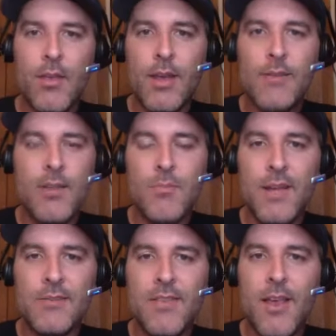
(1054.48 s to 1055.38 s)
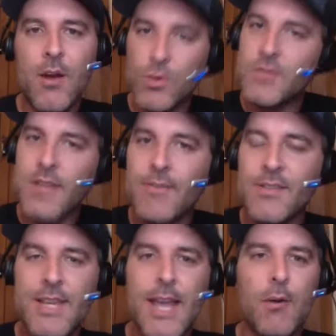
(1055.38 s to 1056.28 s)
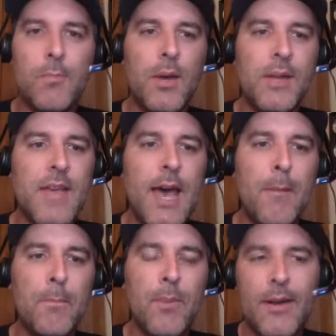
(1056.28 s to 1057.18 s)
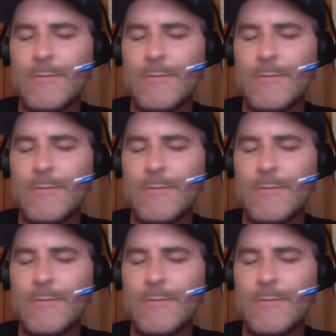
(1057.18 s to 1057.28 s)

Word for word: into the mix there. We'll just have to see how it plays out. But